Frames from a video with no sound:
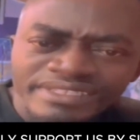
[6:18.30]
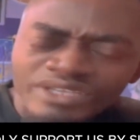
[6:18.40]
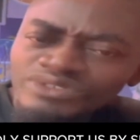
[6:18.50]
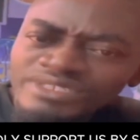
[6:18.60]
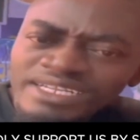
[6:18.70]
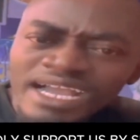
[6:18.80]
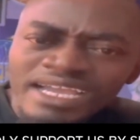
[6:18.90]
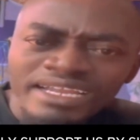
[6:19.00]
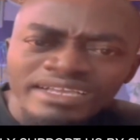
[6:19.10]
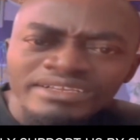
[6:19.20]
As in the
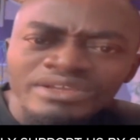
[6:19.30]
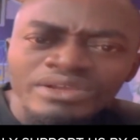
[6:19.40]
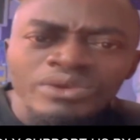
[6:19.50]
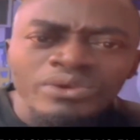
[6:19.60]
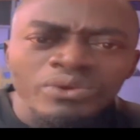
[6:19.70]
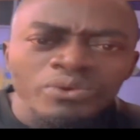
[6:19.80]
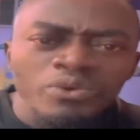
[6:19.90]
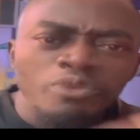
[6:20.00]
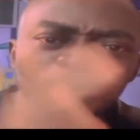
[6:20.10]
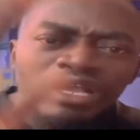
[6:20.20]
Ghana,
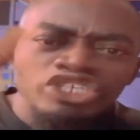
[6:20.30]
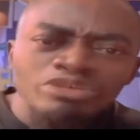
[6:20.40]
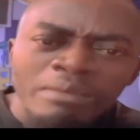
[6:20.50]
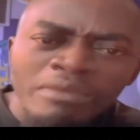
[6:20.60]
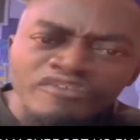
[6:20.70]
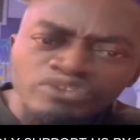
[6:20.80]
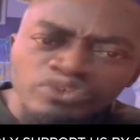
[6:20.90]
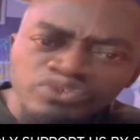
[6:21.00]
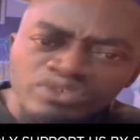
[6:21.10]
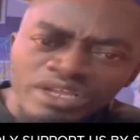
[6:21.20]
will be a German foot
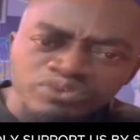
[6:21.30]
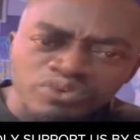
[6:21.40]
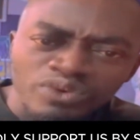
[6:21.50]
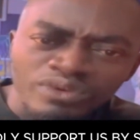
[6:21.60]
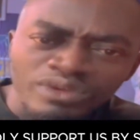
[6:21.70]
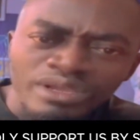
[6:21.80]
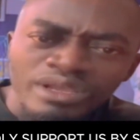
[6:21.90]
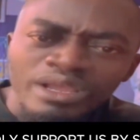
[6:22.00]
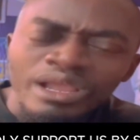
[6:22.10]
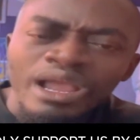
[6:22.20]
or two not for.
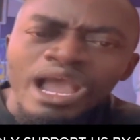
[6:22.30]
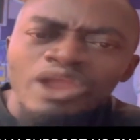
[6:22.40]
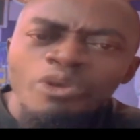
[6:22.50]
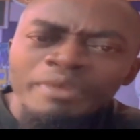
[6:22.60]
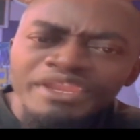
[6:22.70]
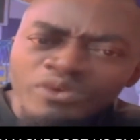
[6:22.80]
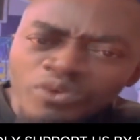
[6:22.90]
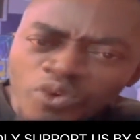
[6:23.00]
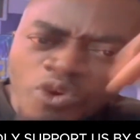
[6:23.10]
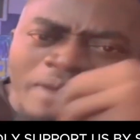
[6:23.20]
And will be the
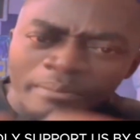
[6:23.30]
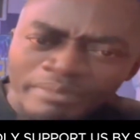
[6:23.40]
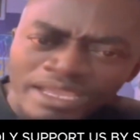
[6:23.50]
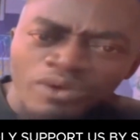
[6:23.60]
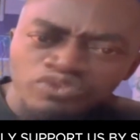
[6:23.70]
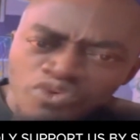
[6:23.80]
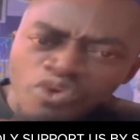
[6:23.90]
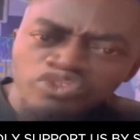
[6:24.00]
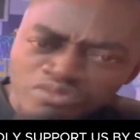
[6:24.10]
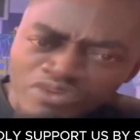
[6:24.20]
woman, me, or two
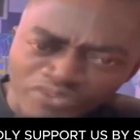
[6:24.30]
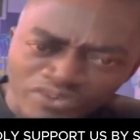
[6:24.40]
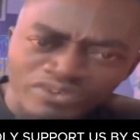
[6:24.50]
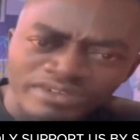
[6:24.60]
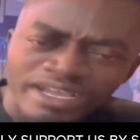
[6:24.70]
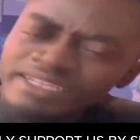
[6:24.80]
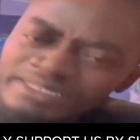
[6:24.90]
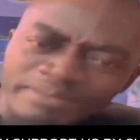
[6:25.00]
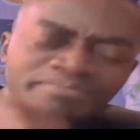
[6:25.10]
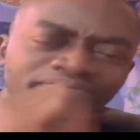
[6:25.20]
old to me for no,
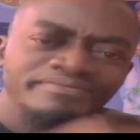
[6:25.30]
at him.